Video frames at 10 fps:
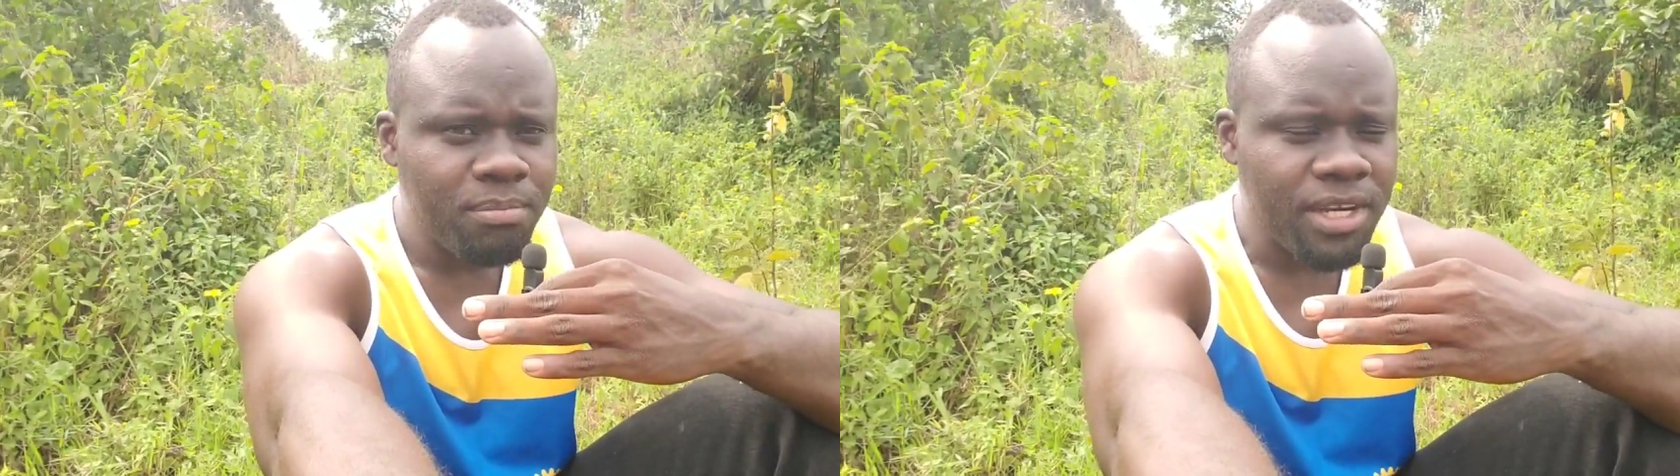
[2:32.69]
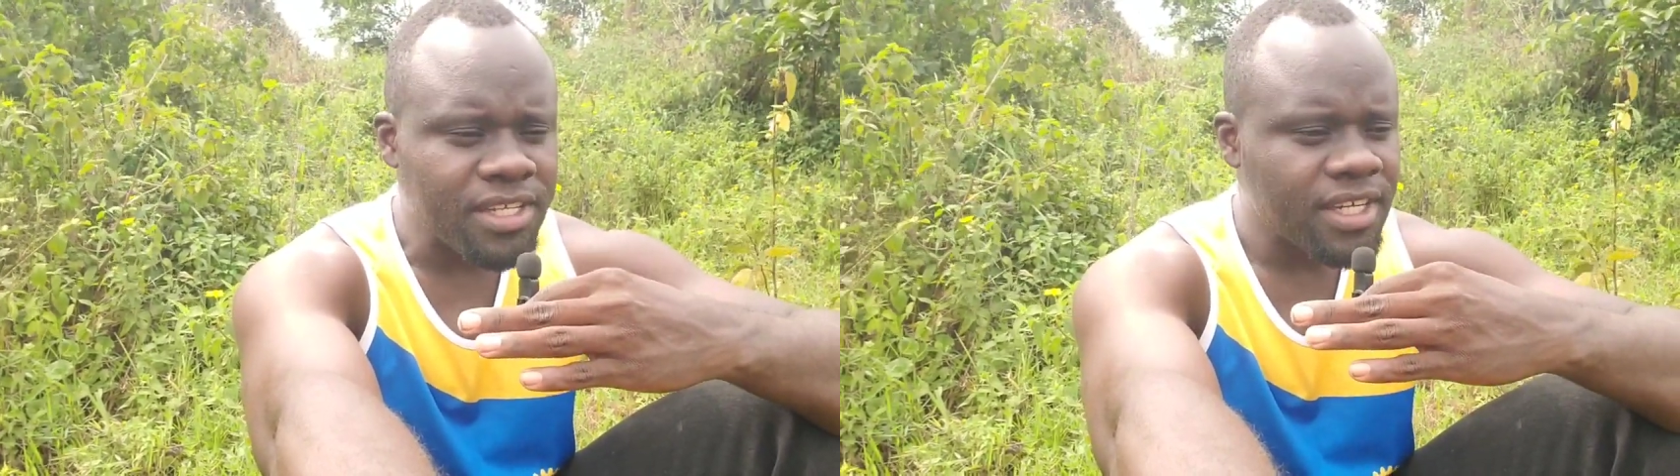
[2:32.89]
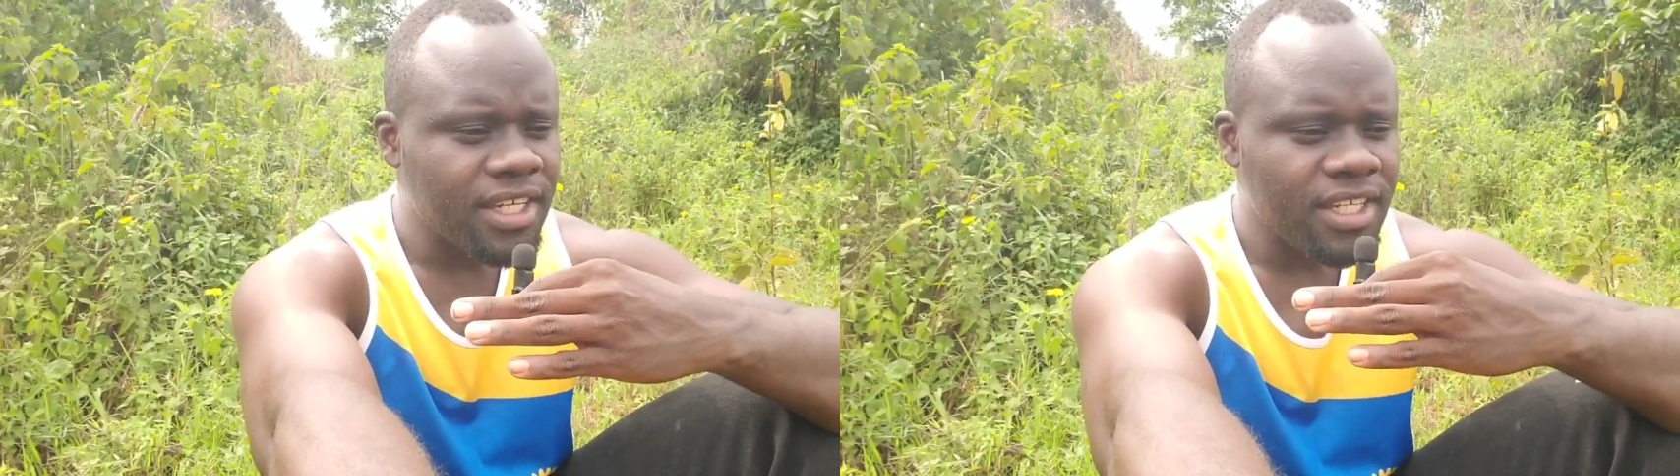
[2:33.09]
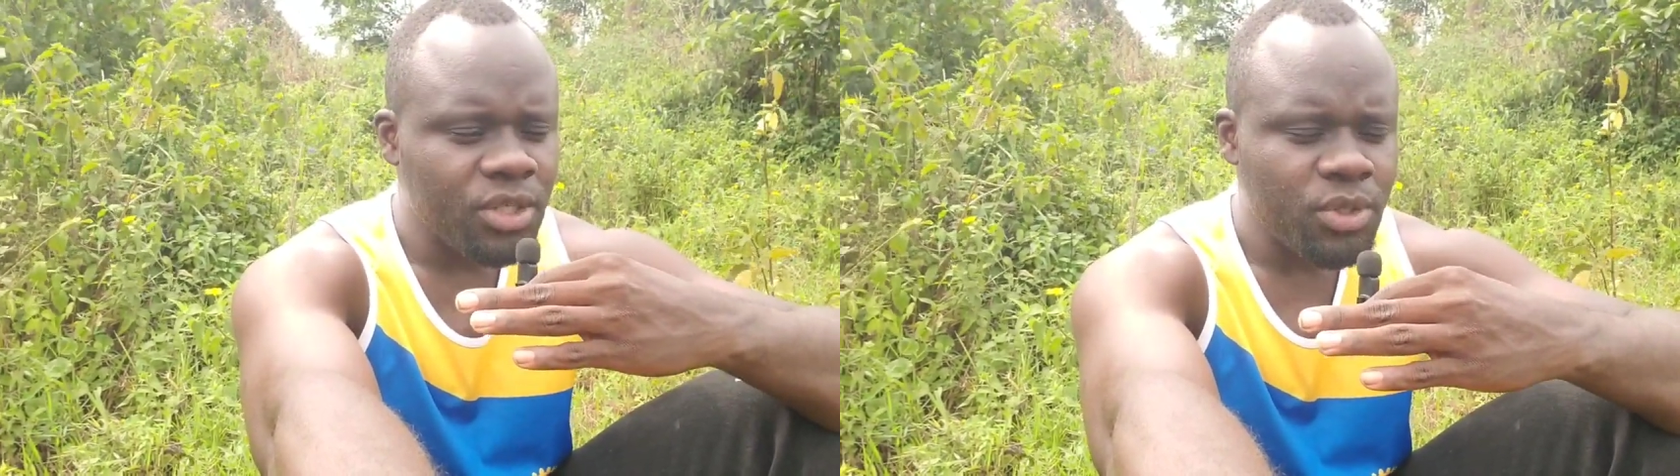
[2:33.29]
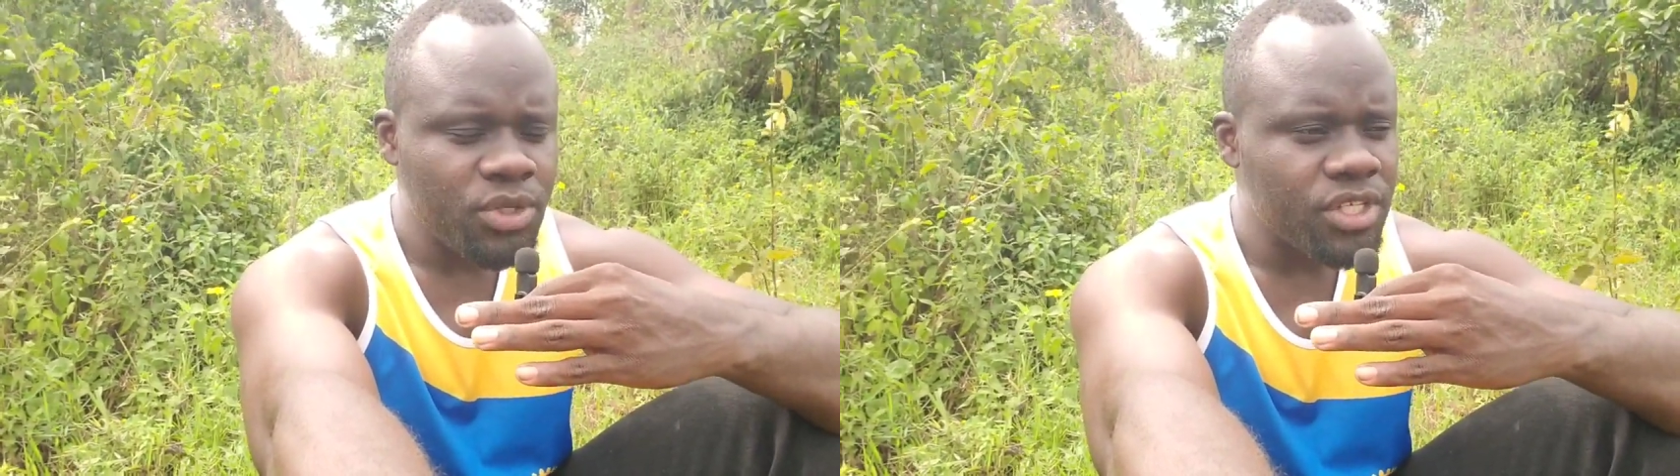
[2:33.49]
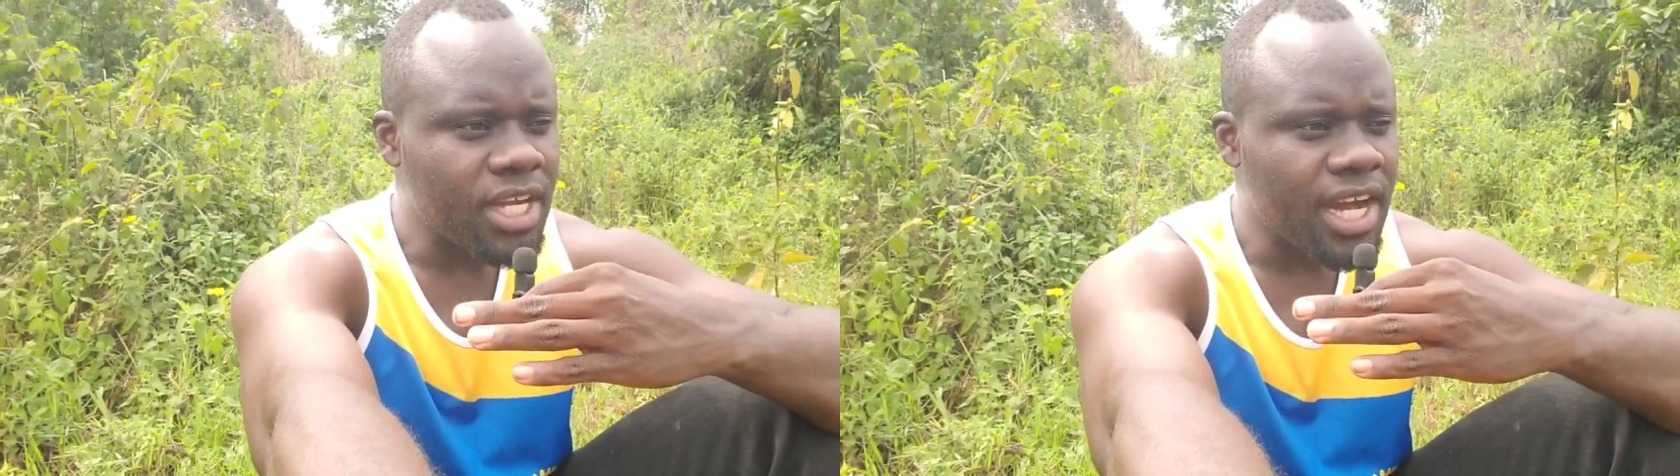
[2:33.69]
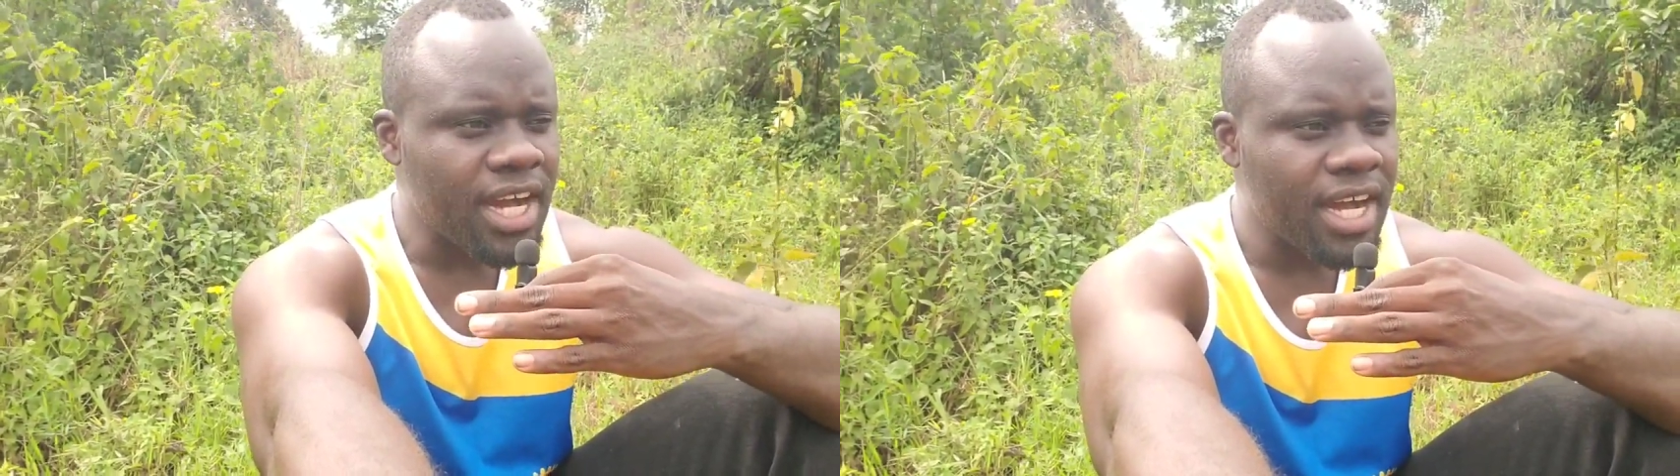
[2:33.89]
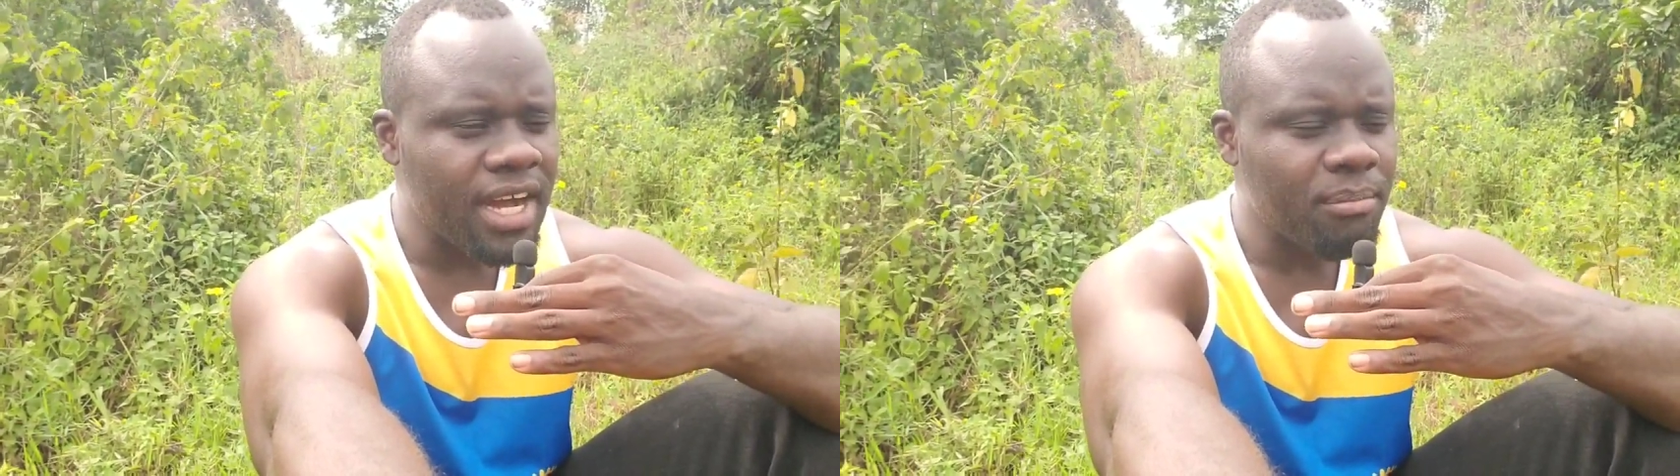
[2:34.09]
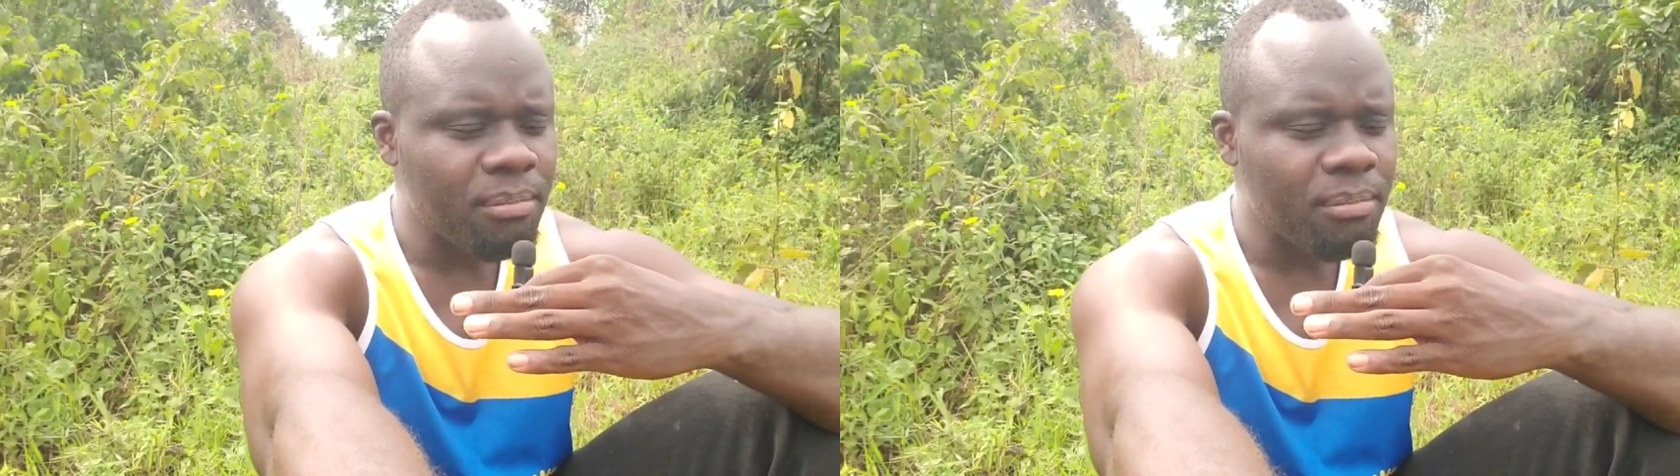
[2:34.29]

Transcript: basically used uh,